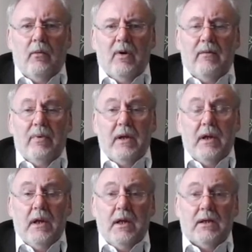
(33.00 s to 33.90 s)
we've
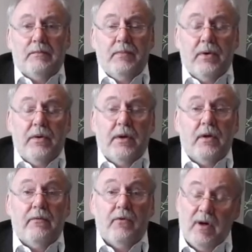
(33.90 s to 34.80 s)
been in a period
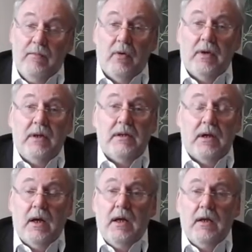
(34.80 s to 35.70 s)
of green building
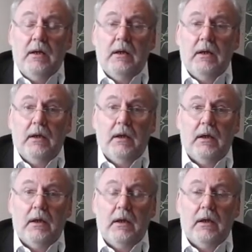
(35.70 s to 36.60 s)
design,
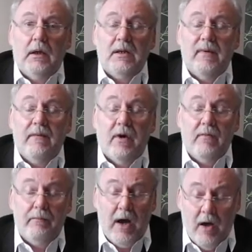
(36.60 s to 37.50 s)
and it's been
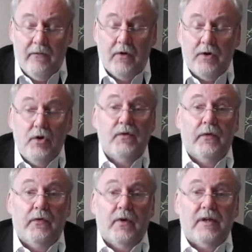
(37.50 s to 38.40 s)
very powerful and
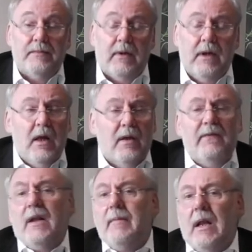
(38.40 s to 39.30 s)
useful for us, but the
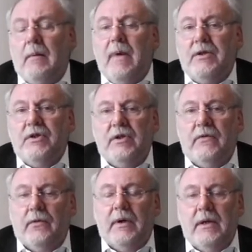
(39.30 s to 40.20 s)
fundamental message
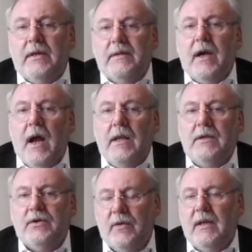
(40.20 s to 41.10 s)
of green design
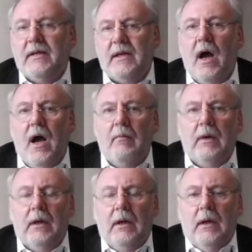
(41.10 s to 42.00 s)
is doing less
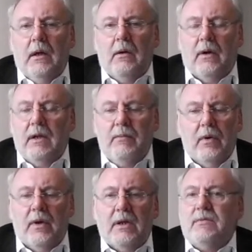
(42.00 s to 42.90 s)
harm. Creating
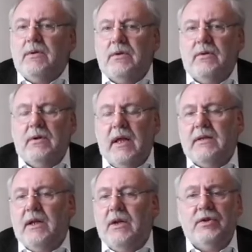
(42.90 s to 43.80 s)
buildings which use
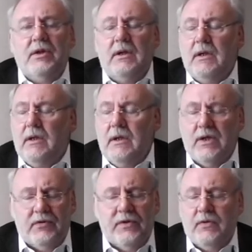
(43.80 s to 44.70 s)
less energy,
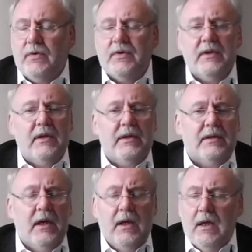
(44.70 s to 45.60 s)
less
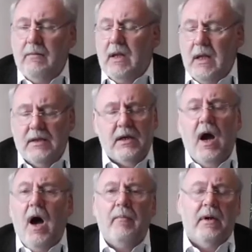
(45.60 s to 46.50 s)
resources, emit less
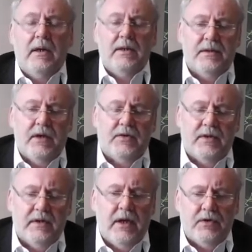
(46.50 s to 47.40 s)
carbon,
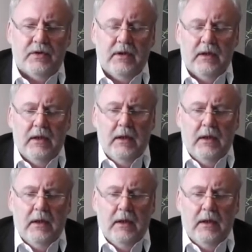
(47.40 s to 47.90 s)
etc., etc.